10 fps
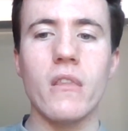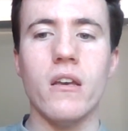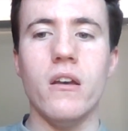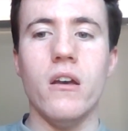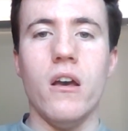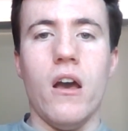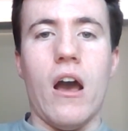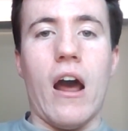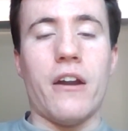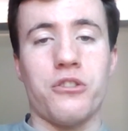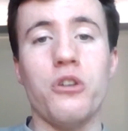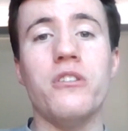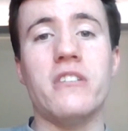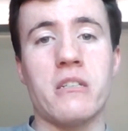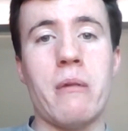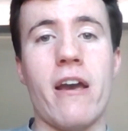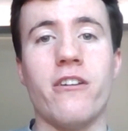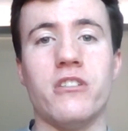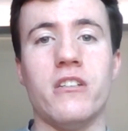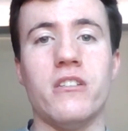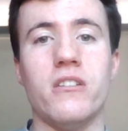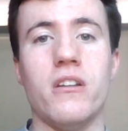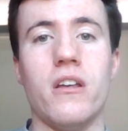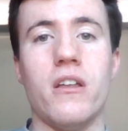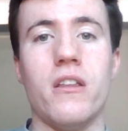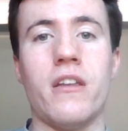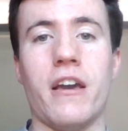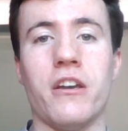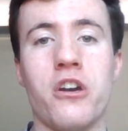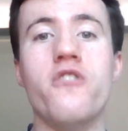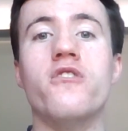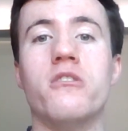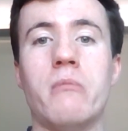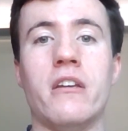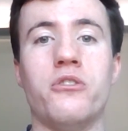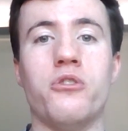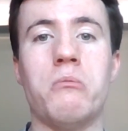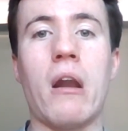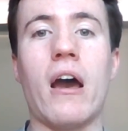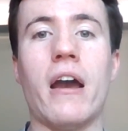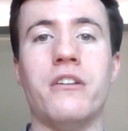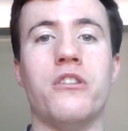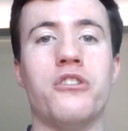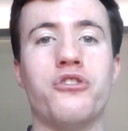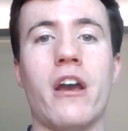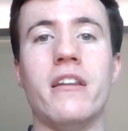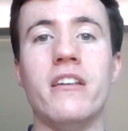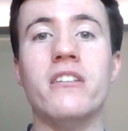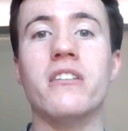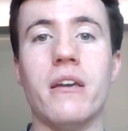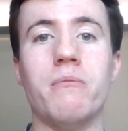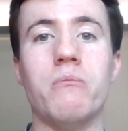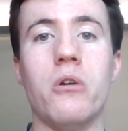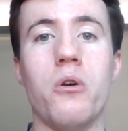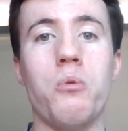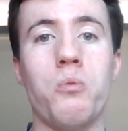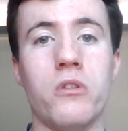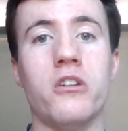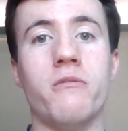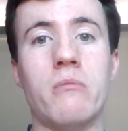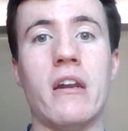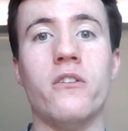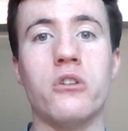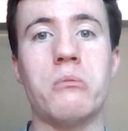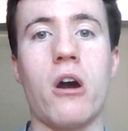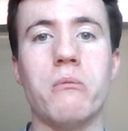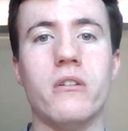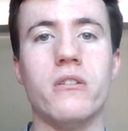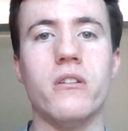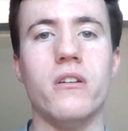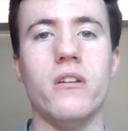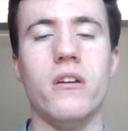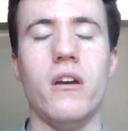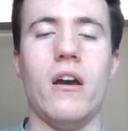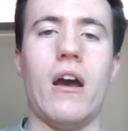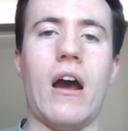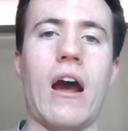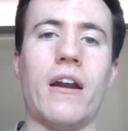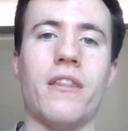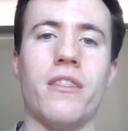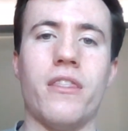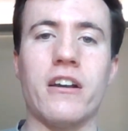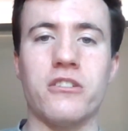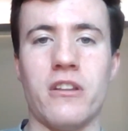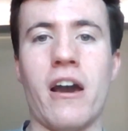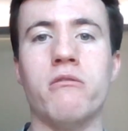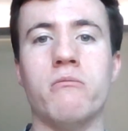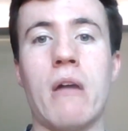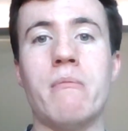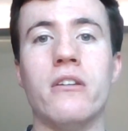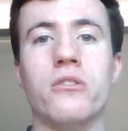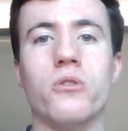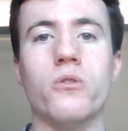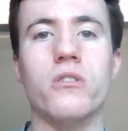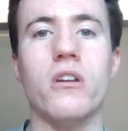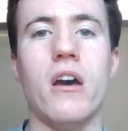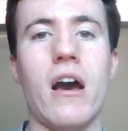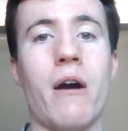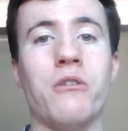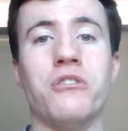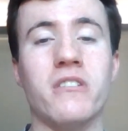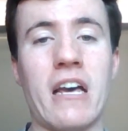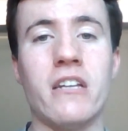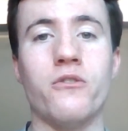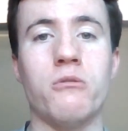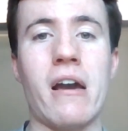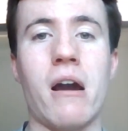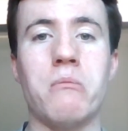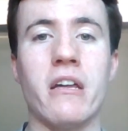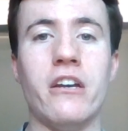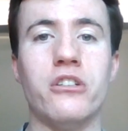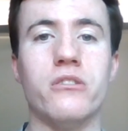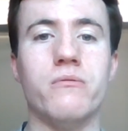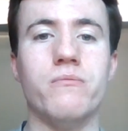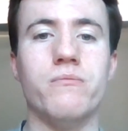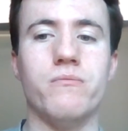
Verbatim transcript: And it was through these experiences that encouraged me to apply to the trainee scheme with the government legal department. And thanks to the help of my mentors, I was successful in my application